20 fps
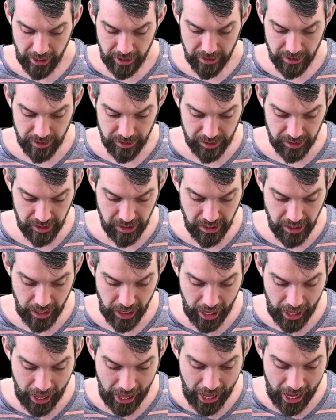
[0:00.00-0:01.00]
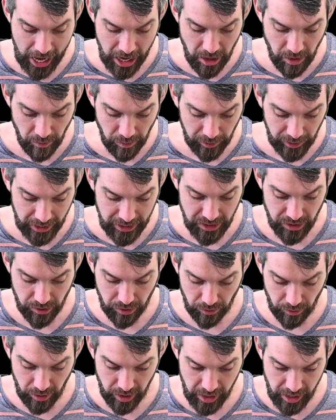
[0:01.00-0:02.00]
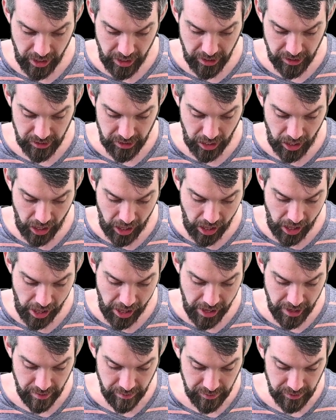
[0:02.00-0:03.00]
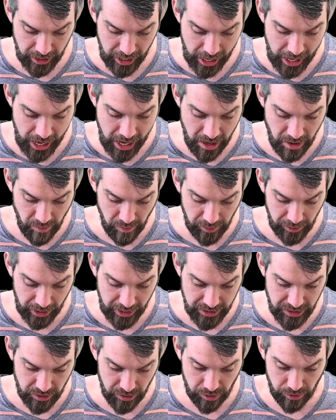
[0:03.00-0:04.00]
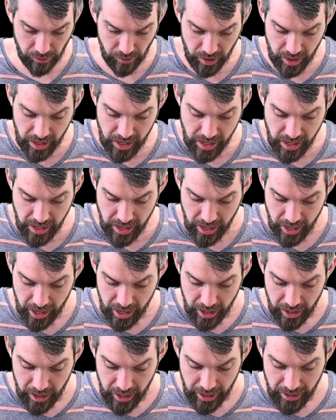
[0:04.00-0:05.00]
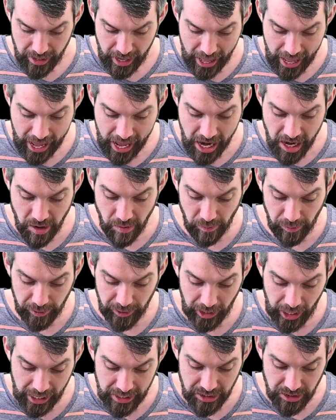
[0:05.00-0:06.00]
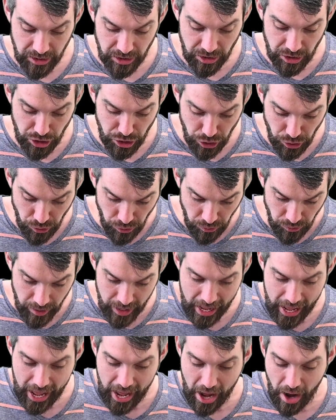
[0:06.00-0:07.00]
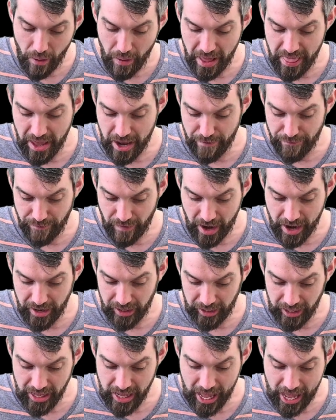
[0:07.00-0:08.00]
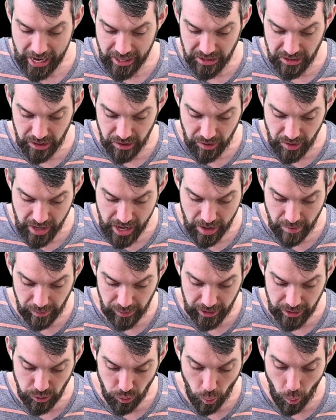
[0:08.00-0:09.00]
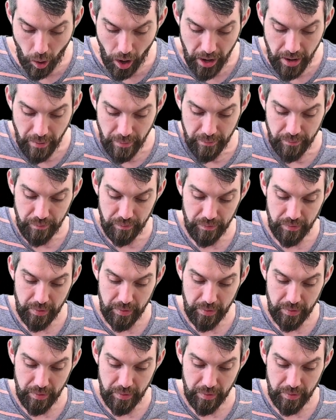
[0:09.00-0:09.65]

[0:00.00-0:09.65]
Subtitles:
See n plus 3 times n plus 3, n plus 2 now, and then finally x to the n plus 1.